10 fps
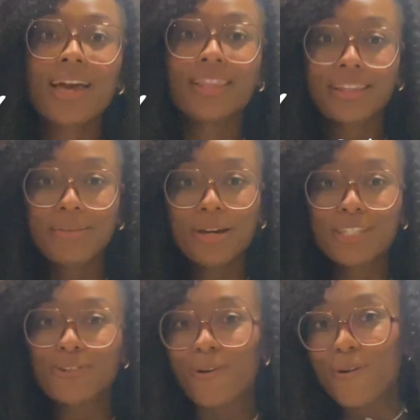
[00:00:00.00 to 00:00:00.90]
Look at my
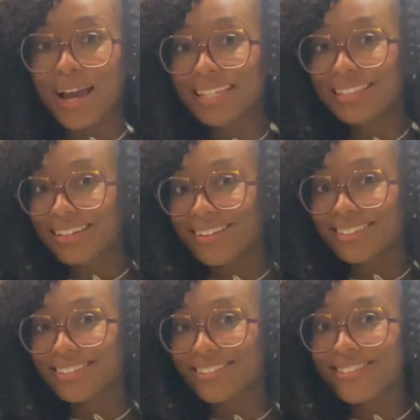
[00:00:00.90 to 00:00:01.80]
Twice
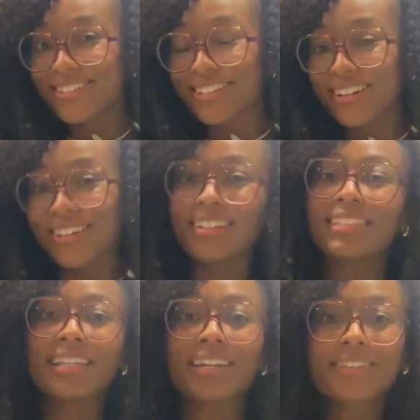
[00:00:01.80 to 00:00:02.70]
concert shirt.
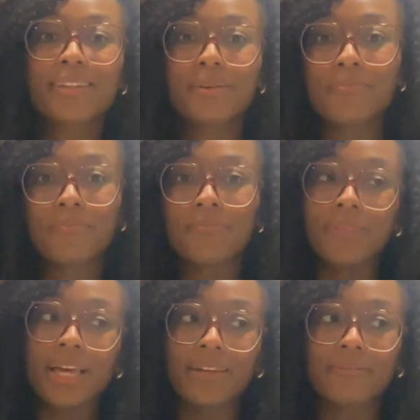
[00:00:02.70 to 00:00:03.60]
It's actually
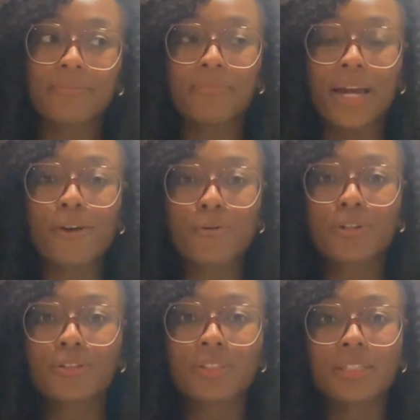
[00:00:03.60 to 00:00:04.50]
like
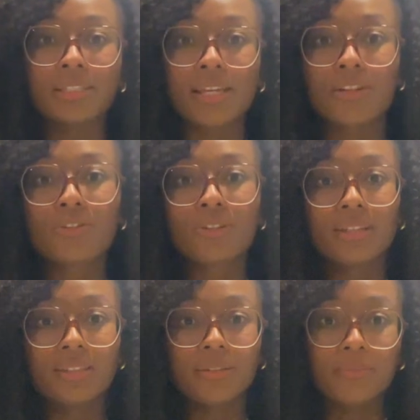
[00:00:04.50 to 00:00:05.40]
backwards. It's
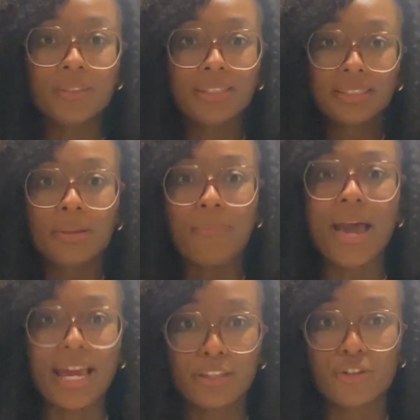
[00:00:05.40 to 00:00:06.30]
actually this is the
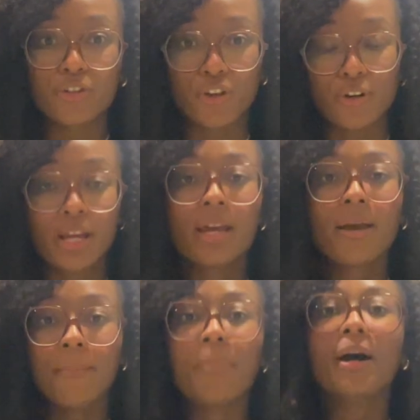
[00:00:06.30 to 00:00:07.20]
back of the shirt,
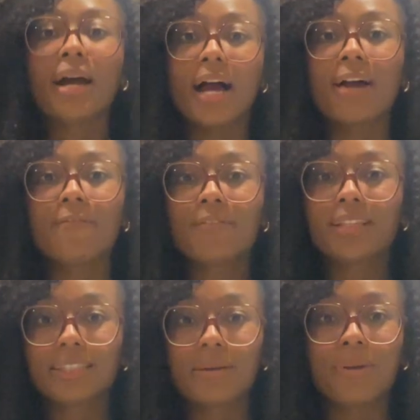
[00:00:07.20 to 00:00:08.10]
but I feel
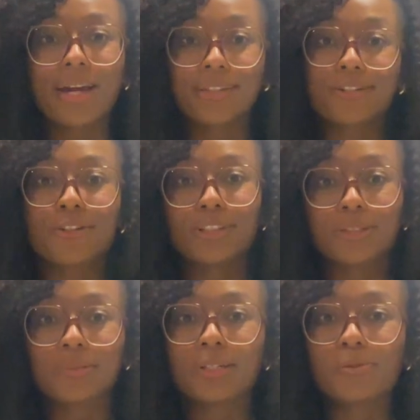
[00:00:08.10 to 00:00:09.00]
like the back of the shirt
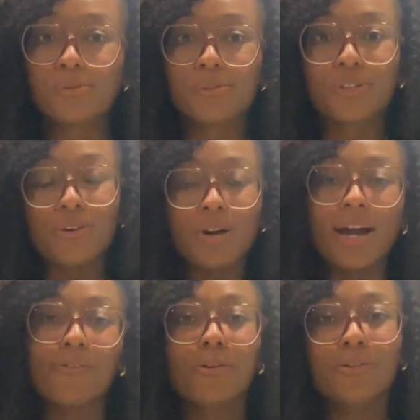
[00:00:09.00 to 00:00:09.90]
looks really cool, so
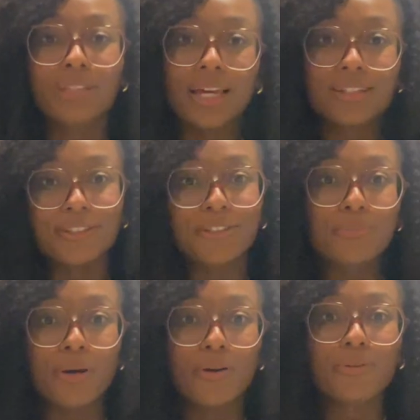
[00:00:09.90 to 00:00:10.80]
I will like do
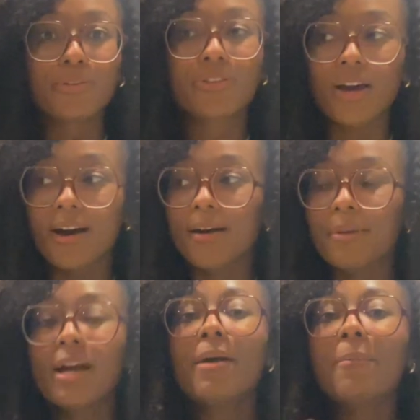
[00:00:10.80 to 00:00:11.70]
both.
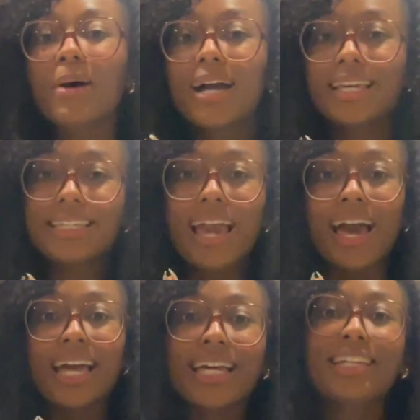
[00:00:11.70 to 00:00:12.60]
But
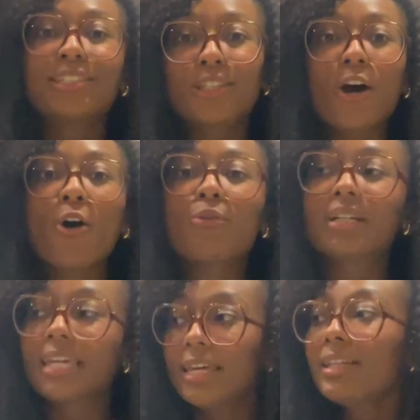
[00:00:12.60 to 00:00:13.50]
yeah, so
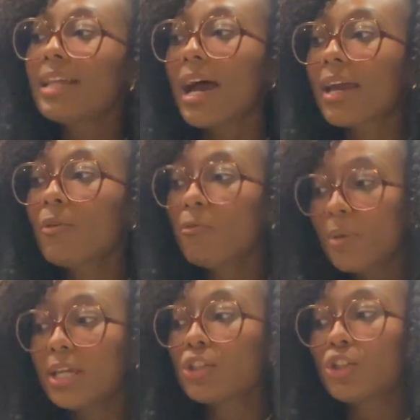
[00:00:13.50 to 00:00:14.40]
Ken and I
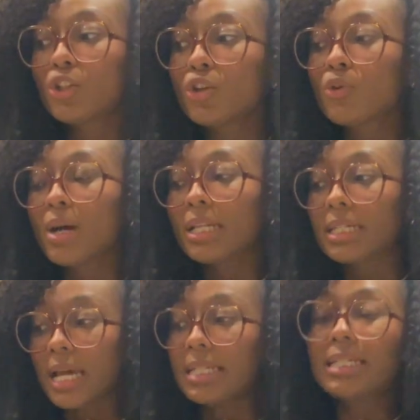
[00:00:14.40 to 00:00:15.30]
went to
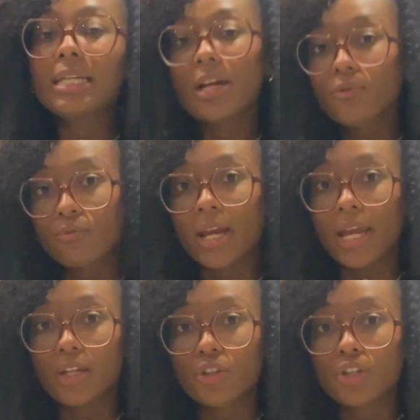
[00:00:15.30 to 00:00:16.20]
99
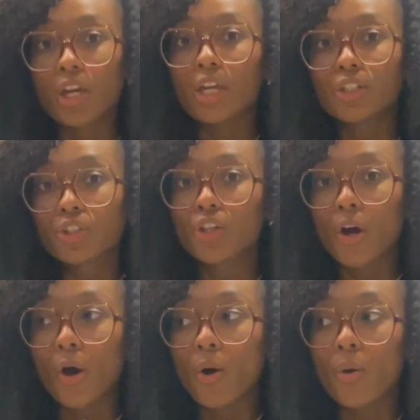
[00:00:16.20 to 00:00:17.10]
Ranch, and
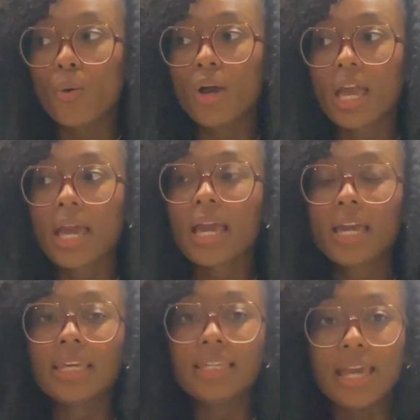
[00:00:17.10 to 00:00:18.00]
so
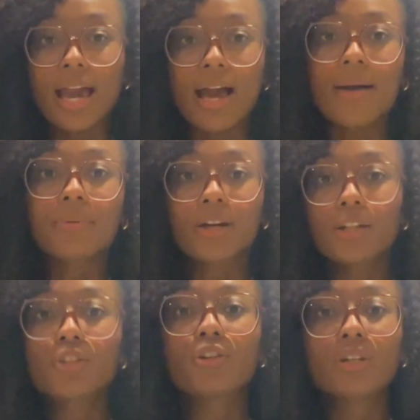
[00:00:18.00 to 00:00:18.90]
yeah, I'm
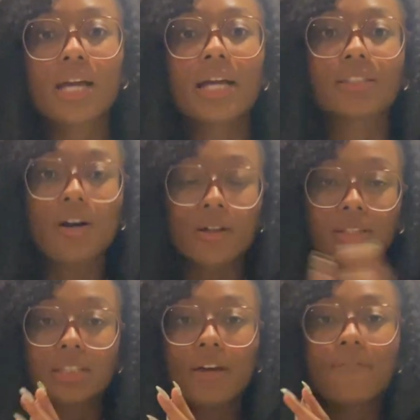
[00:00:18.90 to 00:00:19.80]
gonna show you guys all
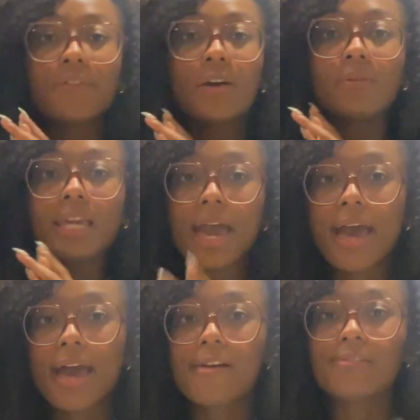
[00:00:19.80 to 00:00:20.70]
the stuff that we
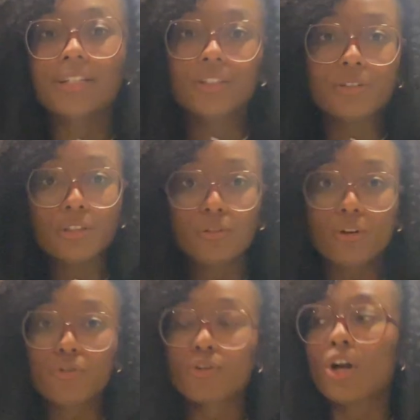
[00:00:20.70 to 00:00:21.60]
have and do a little
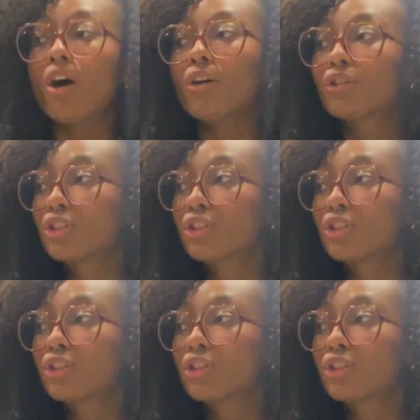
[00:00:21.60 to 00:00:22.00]
grocery haul.